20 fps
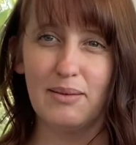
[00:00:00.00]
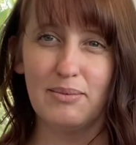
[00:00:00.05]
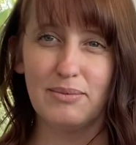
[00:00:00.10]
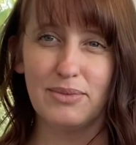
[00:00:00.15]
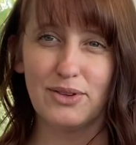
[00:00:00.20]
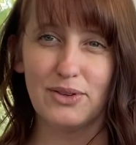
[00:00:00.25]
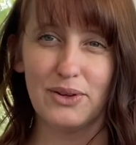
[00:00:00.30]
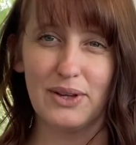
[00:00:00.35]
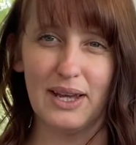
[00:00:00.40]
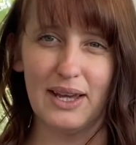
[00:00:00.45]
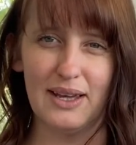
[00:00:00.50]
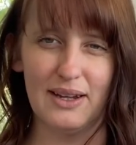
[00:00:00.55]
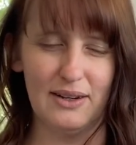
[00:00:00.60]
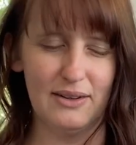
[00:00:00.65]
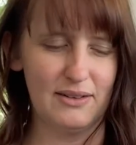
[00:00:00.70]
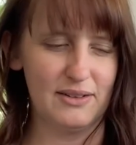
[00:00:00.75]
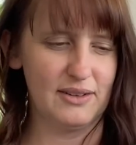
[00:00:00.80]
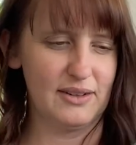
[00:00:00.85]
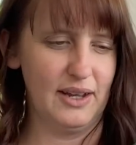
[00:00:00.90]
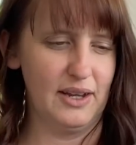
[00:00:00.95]
So yeah, it
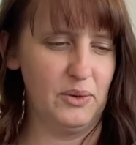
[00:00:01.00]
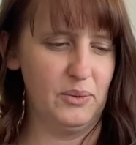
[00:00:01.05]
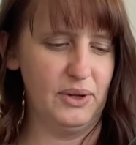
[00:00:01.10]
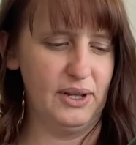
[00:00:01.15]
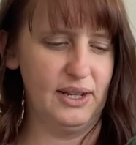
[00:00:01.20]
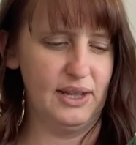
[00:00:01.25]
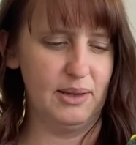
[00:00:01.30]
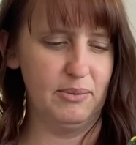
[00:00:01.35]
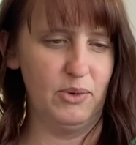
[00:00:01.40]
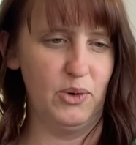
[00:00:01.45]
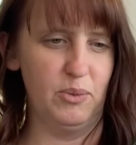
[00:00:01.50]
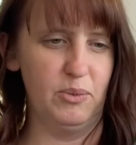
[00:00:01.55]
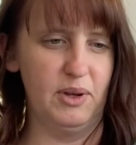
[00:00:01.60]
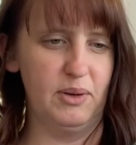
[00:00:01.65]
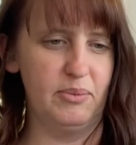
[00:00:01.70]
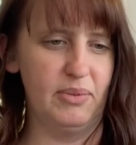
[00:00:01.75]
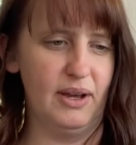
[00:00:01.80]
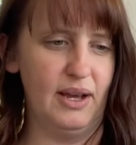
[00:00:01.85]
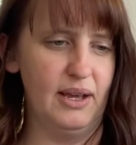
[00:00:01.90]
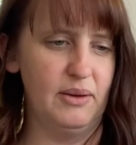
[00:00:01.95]
looks kind of weird at the
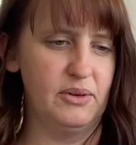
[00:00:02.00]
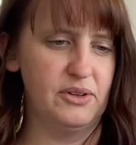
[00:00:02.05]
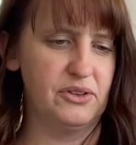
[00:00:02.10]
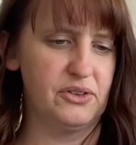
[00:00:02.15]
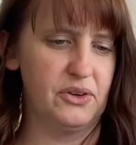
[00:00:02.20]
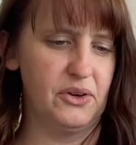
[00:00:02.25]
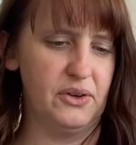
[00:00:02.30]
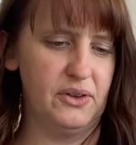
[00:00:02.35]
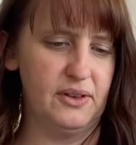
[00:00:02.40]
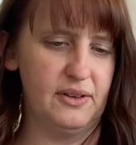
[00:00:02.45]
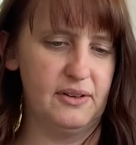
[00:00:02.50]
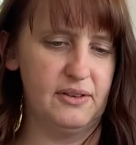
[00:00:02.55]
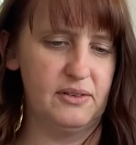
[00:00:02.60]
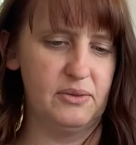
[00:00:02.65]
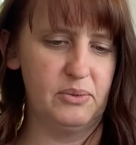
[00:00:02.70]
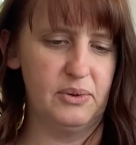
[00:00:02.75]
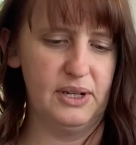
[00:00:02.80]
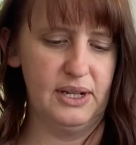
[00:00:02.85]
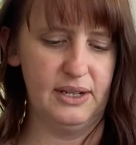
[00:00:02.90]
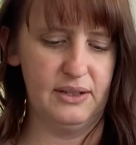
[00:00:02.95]
moment, but I will show you this
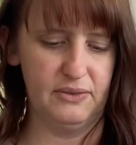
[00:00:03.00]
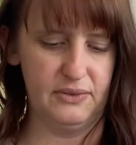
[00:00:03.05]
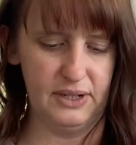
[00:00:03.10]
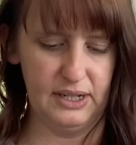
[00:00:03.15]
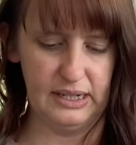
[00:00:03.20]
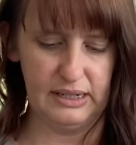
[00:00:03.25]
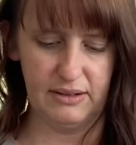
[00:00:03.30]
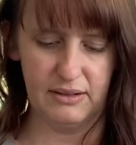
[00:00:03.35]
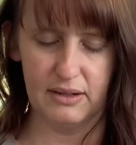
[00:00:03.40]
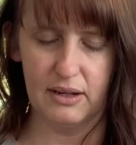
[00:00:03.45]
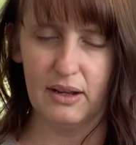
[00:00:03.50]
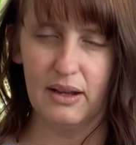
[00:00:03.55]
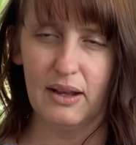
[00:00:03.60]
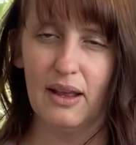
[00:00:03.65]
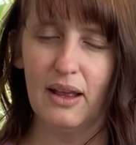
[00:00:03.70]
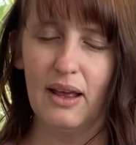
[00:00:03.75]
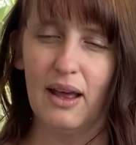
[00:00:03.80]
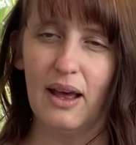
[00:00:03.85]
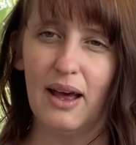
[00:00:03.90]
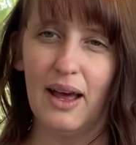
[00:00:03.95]
when it's finished.
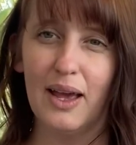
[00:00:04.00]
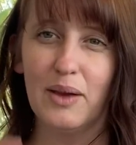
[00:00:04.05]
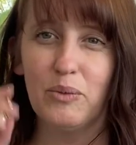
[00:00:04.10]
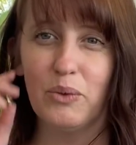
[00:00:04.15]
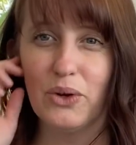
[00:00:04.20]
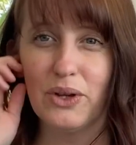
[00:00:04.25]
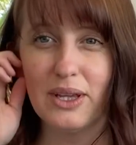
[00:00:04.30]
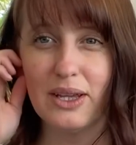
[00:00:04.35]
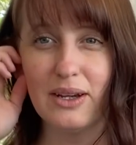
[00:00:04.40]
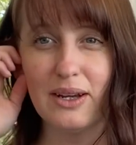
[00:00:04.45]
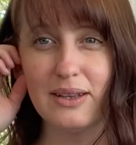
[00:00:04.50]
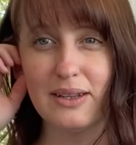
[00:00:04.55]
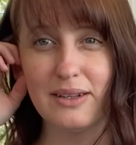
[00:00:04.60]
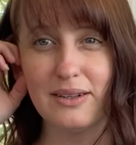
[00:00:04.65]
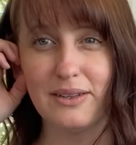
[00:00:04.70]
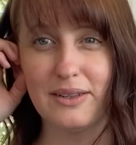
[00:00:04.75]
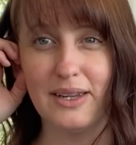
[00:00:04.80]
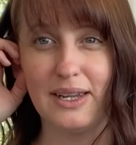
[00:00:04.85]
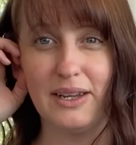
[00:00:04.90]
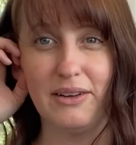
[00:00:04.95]
I'm working on the
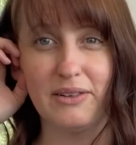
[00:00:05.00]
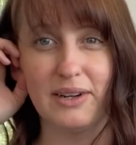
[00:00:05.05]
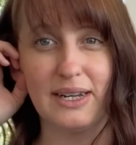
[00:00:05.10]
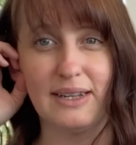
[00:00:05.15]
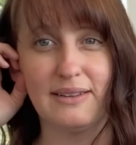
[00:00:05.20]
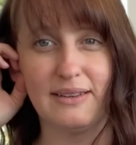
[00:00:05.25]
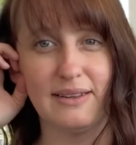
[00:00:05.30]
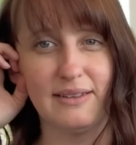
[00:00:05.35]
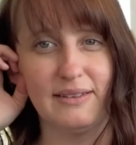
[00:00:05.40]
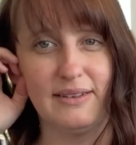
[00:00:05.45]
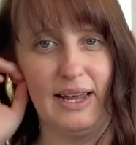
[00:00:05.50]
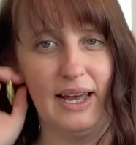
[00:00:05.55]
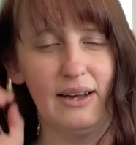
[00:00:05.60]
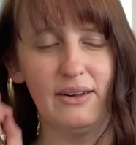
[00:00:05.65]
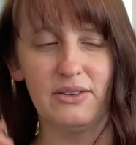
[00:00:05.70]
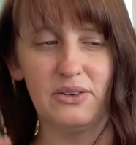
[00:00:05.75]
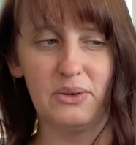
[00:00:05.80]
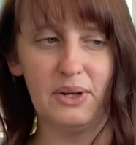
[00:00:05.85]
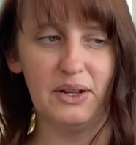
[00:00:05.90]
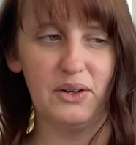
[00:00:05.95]
decreases now,
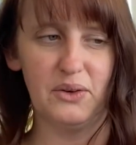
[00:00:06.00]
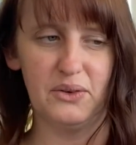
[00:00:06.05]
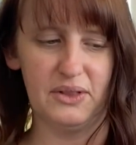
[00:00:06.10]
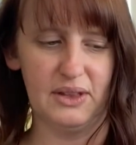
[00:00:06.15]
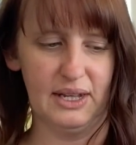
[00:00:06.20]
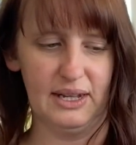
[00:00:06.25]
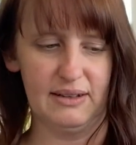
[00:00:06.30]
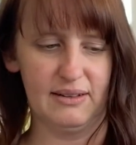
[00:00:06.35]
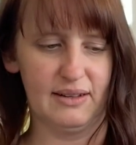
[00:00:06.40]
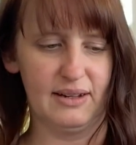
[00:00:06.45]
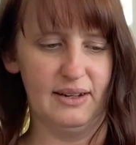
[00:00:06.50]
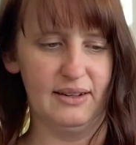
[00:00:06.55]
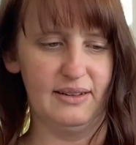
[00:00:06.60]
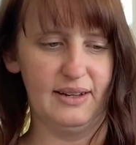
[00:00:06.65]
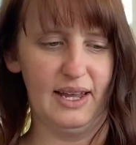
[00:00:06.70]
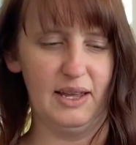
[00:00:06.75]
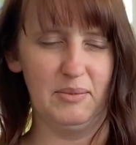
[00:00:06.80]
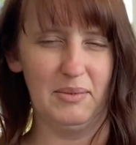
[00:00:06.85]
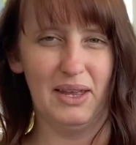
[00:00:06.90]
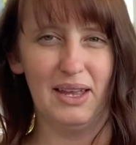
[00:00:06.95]
so I don't think it's going to
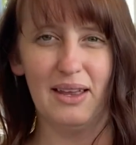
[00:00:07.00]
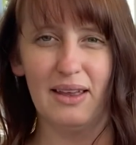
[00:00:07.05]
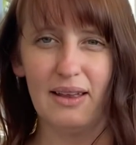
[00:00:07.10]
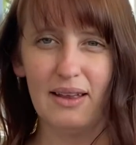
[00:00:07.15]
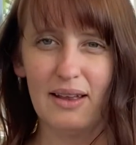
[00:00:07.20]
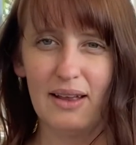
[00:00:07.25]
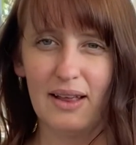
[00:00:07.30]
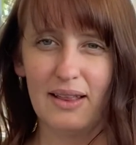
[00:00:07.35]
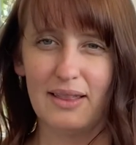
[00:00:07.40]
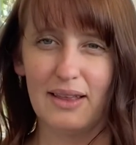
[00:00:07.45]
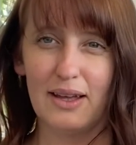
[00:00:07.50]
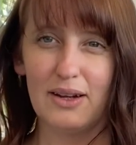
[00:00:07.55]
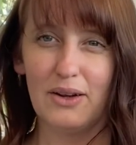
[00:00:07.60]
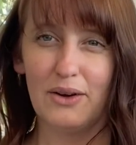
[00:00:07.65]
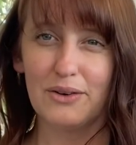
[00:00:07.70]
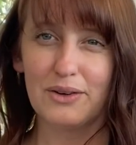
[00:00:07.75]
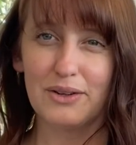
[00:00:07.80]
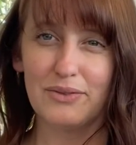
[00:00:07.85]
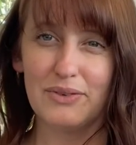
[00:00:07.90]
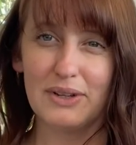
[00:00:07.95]
take me that
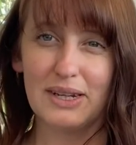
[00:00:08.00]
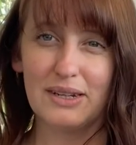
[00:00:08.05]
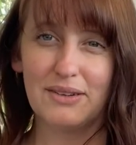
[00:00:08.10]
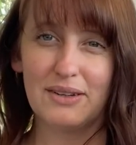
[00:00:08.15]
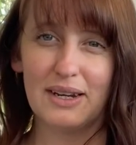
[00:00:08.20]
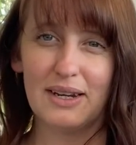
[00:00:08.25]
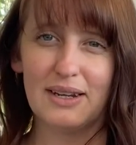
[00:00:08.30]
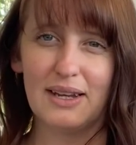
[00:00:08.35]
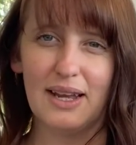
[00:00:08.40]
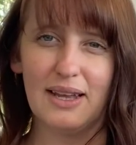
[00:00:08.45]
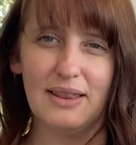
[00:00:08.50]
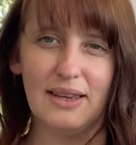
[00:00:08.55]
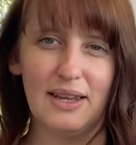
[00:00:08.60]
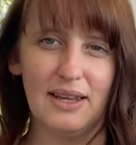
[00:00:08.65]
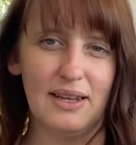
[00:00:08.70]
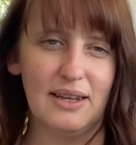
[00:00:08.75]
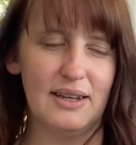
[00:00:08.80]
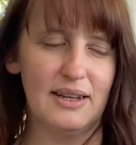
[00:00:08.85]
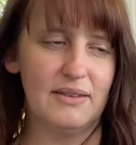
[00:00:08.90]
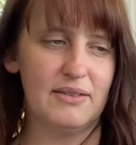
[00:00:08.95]
long to finish it. And
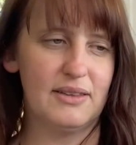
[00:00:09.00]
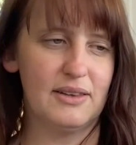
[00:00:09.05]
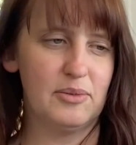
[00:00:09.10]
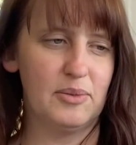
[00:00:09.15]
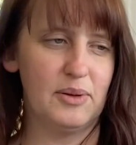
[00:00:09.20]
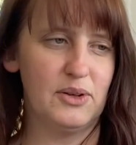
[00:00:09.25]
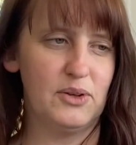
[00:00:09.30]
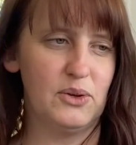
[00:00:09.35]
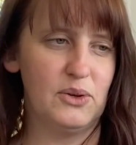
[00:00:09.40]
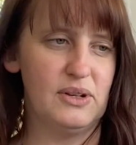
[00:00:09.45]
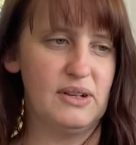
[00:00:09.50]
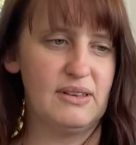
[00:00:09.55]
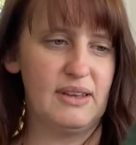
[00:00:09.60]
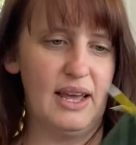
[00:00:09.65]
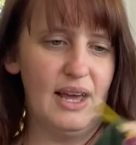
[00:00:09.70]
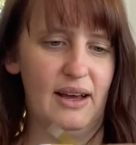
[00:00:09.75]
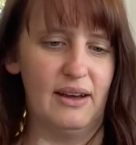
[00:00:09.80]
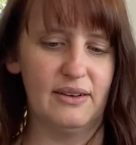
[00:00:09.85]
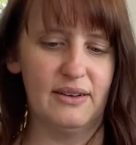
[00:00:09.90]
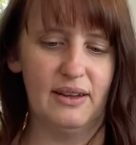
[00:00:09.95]
then if this one turns
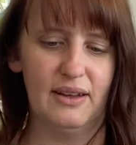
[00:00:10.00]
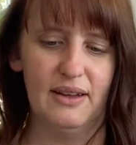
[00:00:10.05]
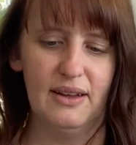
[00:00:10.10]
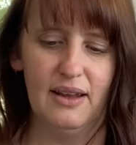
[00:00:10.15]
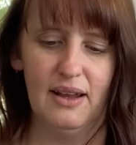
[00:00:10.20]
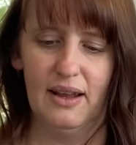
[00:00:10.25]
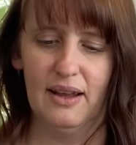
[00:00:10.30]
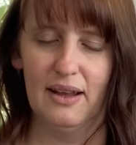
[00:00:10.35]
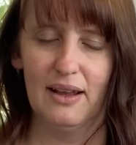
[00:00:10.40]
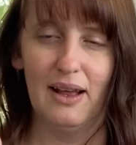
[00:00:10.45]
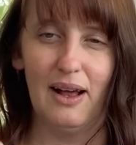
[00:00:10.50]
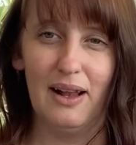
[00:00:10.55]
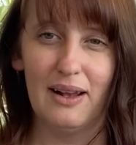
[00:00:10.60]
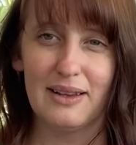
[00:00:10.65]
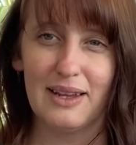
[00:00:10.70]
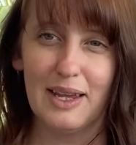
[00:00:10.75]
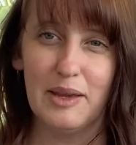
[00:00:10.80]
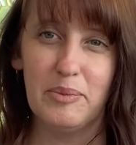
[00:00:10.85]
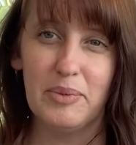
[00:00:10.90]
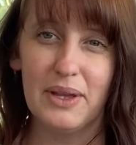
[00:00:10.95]
out, I'll
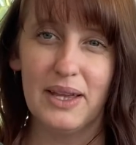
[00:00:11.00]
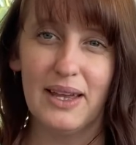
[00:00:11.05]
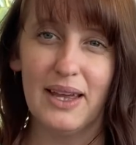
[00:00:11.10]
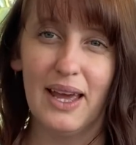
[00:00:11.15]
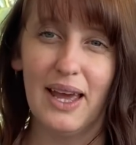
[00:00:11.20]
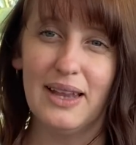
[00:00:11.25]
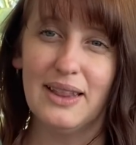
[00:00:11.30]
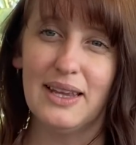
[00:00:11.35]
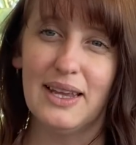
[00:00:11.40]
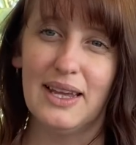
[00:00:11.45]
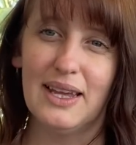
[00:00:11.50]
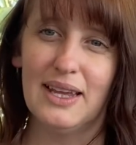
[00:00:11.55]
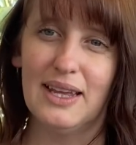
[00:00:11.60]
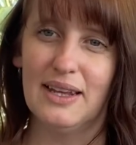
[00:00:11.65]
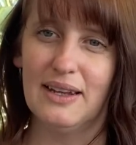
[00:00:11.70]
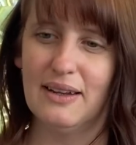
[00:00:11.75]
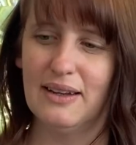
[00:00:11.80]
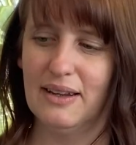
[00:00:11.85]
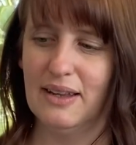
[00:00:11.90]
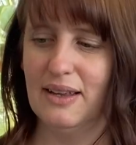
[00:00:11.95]
keep it, and
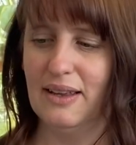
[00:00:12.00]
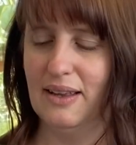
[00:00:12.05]
then